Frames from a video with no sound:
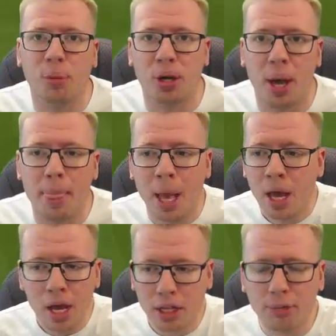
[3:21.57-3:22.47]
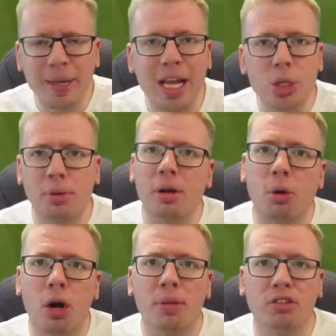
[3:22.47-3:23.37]
But there's been entry
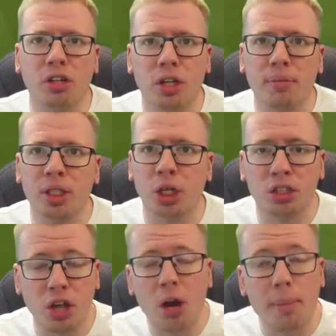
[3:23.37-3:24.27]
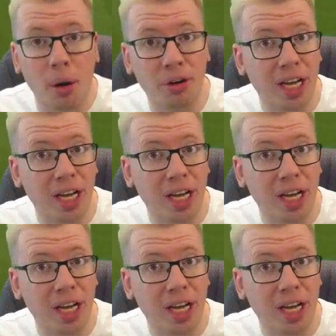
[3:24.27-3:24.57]
requirements on them, which I don't mind.